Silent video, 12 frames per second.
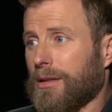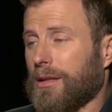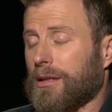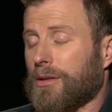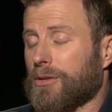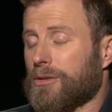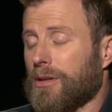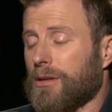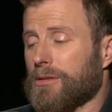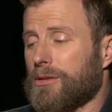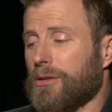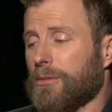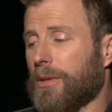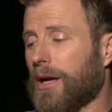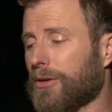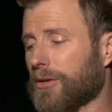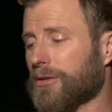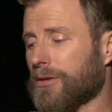let those songs do their
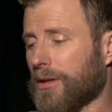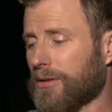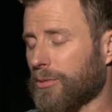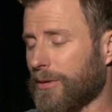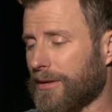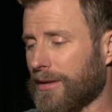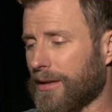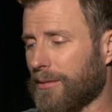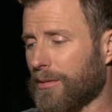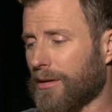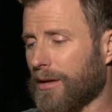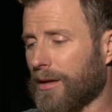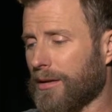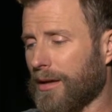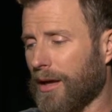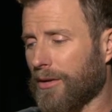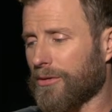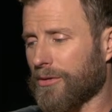magic. So that's what we did. But
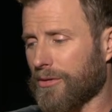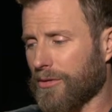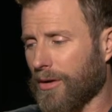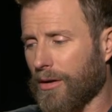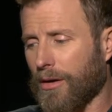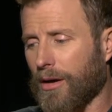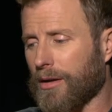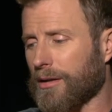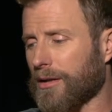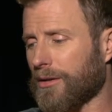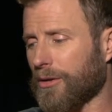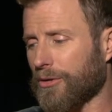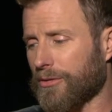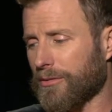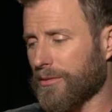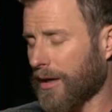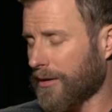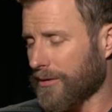now as this has gone on and getting to know
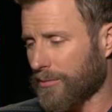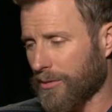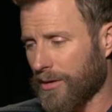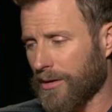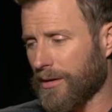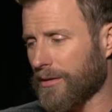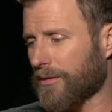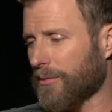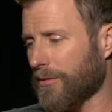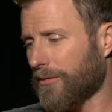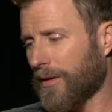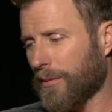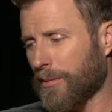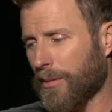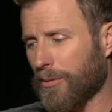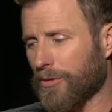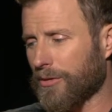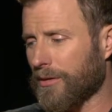guys like Brendan and some of the family
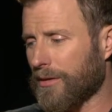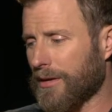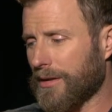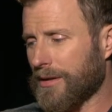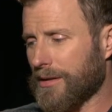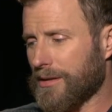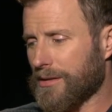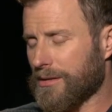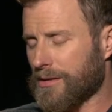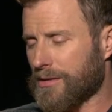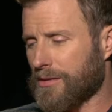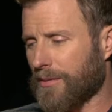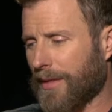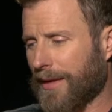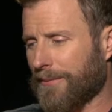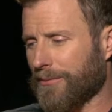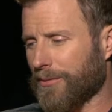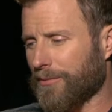members and just,
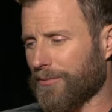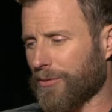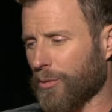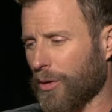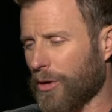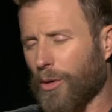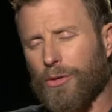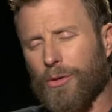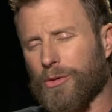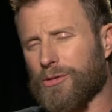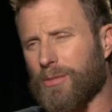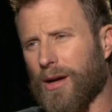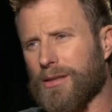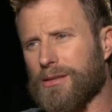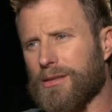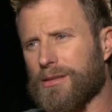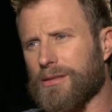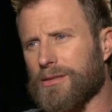I want to know what their response
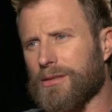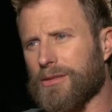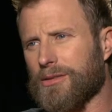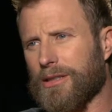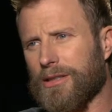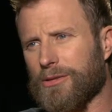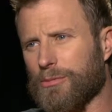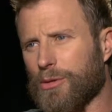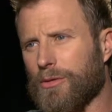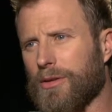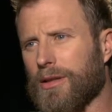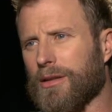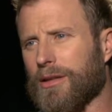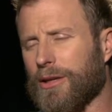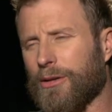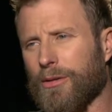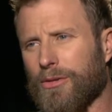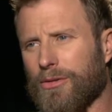is and just seeing this movie and
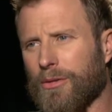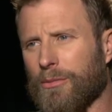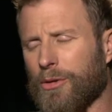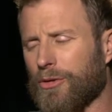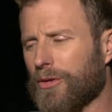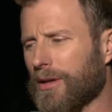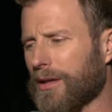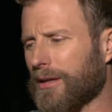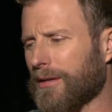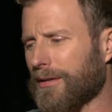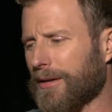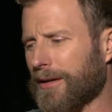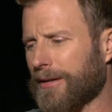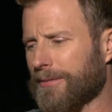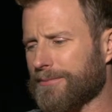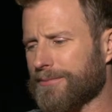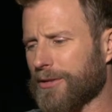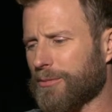hearing the music and
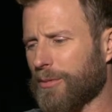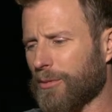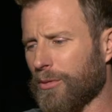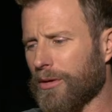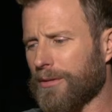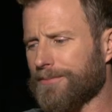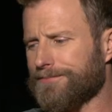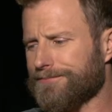it's been really